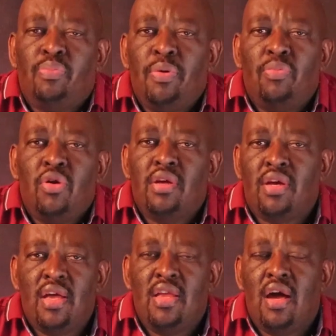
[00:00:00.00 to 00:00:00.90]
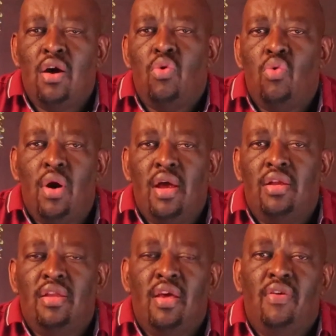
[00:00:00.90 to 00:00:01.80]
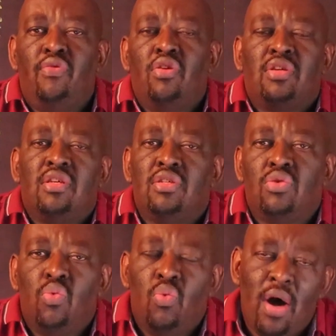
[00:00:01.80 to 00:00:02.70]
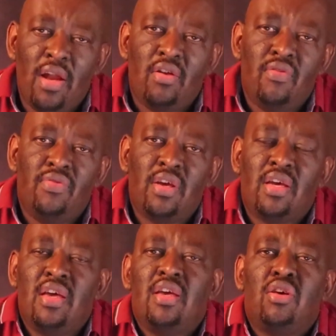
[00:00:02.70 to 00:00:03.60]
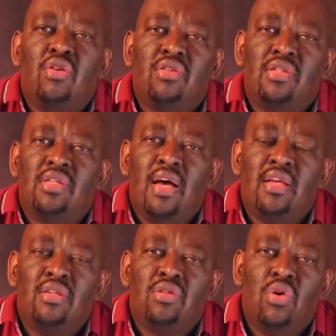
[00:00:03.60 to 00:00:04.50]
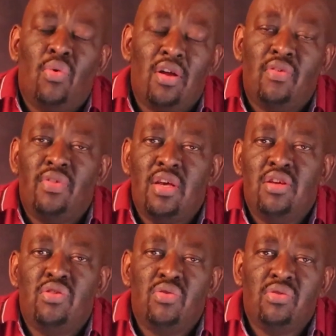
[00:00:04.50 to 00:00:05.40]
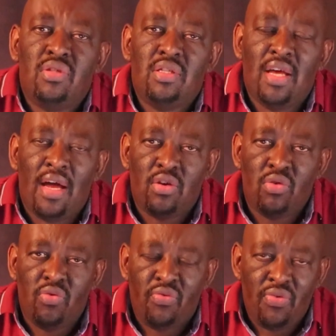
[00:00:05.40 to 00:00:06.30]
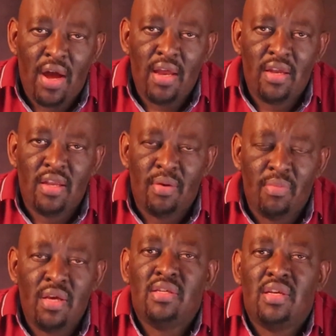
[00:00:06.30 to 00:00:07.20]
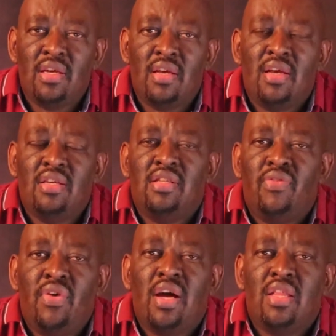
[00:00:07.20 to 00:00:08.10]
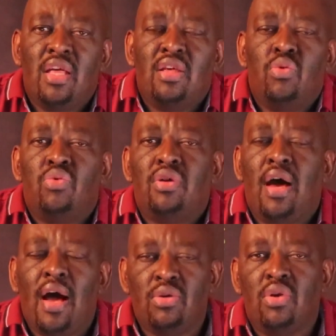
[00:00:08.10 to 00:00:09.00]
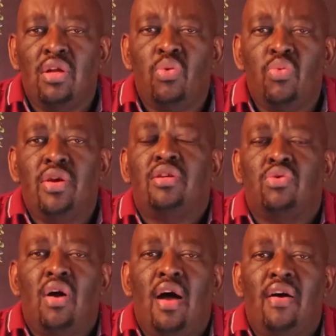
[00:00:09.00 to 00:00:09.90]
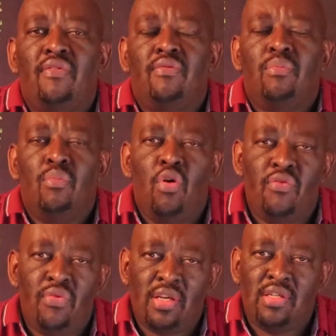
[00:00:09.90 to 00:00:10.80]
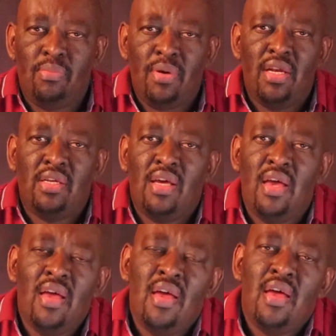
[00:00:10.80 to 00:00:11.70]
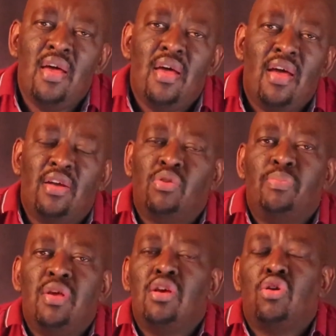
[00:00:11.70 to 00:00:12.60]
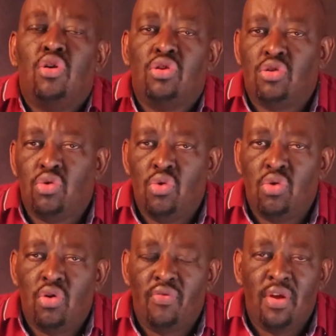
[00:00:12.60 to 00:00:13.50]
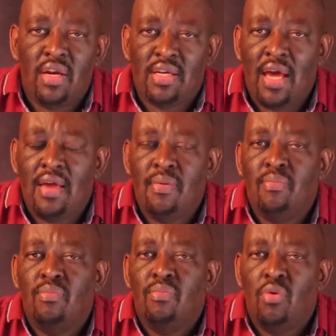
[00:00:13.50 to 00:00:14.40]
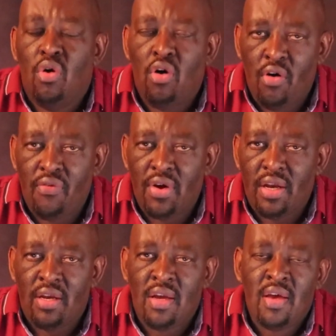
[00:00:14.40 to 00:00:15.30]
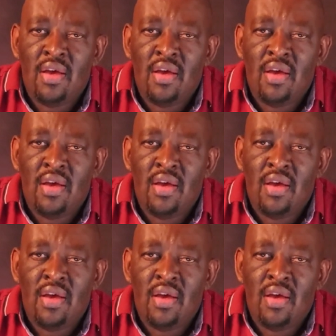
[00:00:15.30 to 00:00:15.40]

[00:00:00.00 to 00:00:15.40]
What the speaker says: to people in Kenya who are in their 40s, one of the key concerns or one of the issues that you'll find them raising is the fact that they would actually wish to have more flexibility and to be in control of your time more often.